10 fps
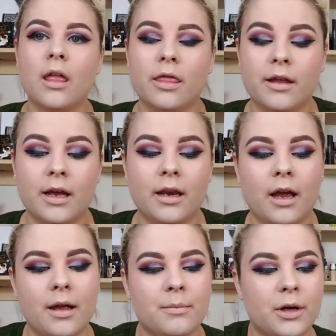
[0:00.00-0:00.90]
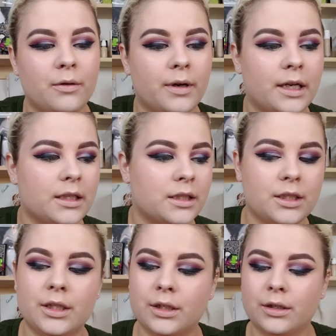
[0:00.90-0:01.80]
Then I'm going
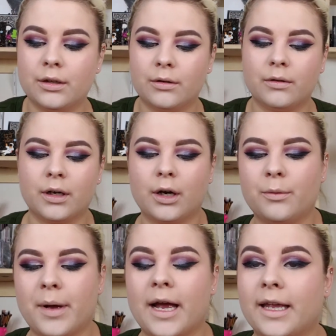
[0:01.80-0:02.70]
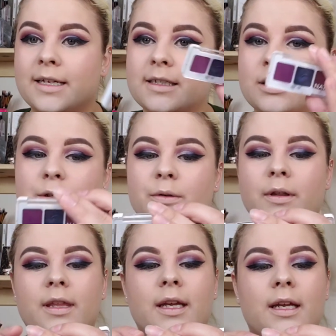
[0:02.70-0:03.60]
to go back
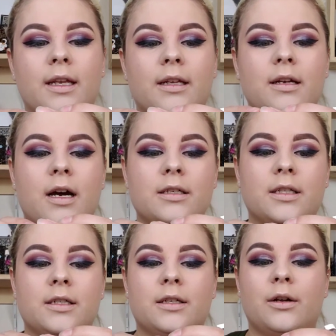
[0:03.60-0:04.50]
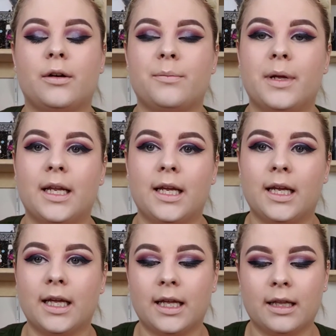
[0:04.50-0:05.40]
into the Natasha Denona
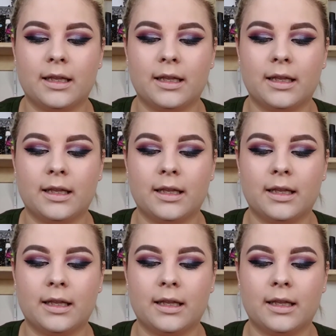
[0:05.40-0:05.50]
Mini